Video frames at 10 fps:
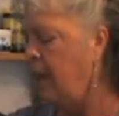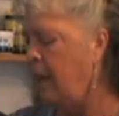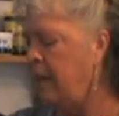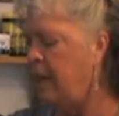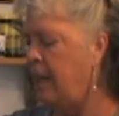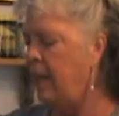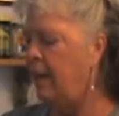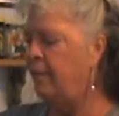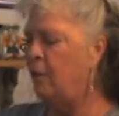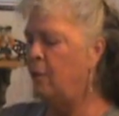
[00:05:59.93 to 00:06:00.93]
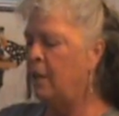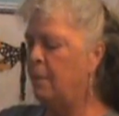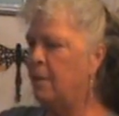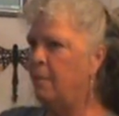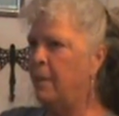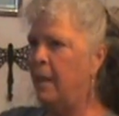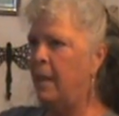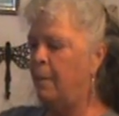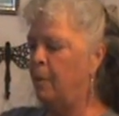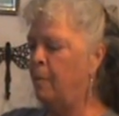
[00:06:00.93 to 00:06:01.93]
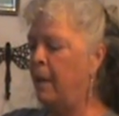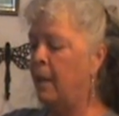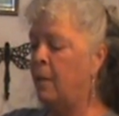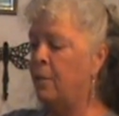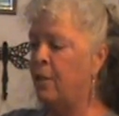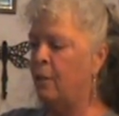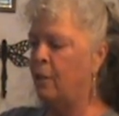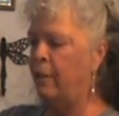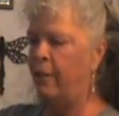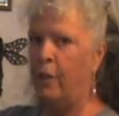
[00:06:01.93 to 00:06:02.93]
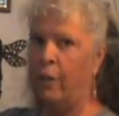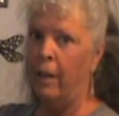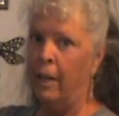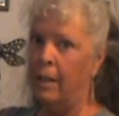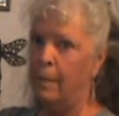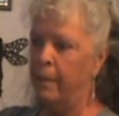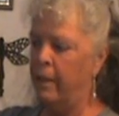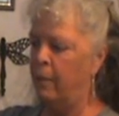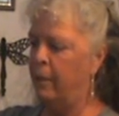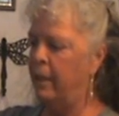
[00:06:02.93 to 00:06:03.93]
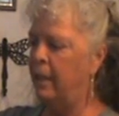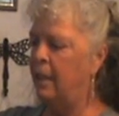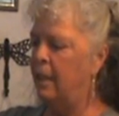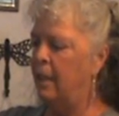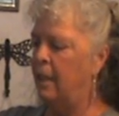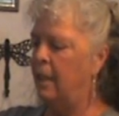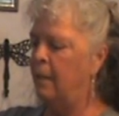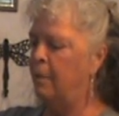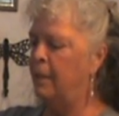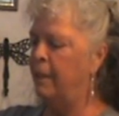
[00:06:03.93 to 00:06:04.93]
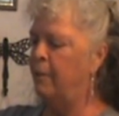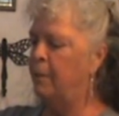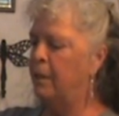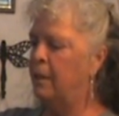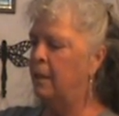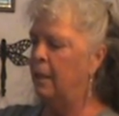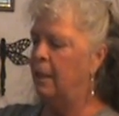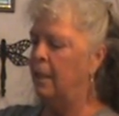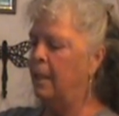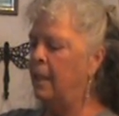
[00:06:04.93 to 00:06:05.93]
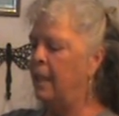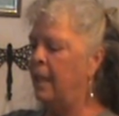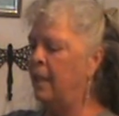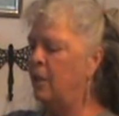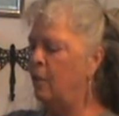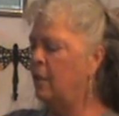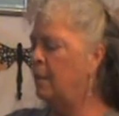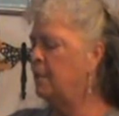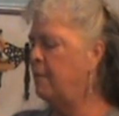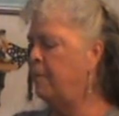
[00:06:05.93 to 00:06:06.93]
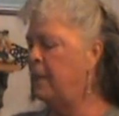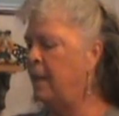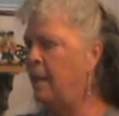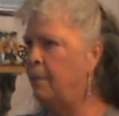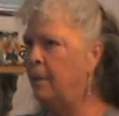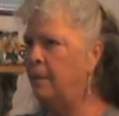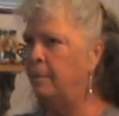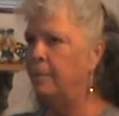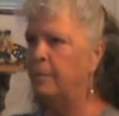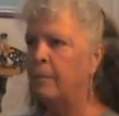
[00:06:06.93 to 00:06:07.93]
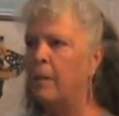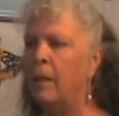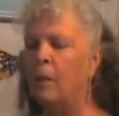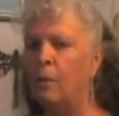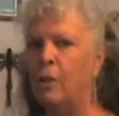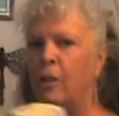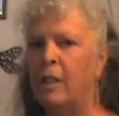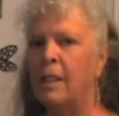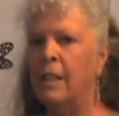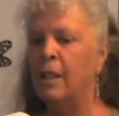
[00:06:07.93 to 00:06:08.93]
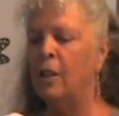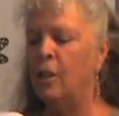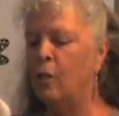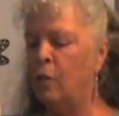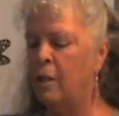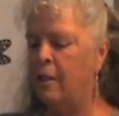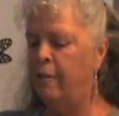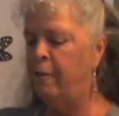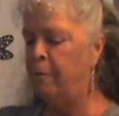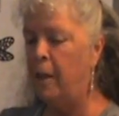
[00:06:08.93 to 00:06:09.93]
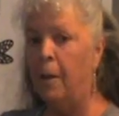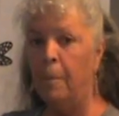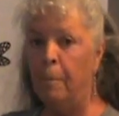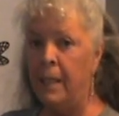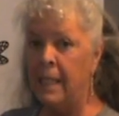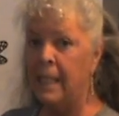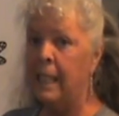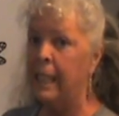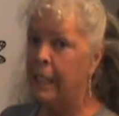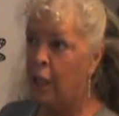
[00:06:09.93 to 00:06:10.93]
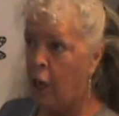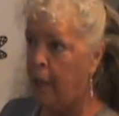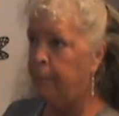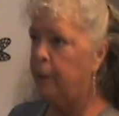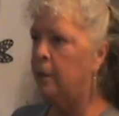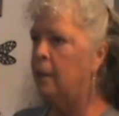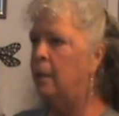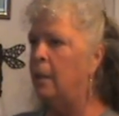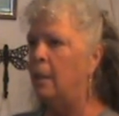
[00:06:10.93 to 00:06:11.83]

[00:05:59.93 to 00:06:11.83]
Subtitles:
and then I have 2 cups of pineapple. Mango is so good for eyes, by the way. Unbelievable. And then I add 2 cups of pineapple, which is a good source of B6, copper.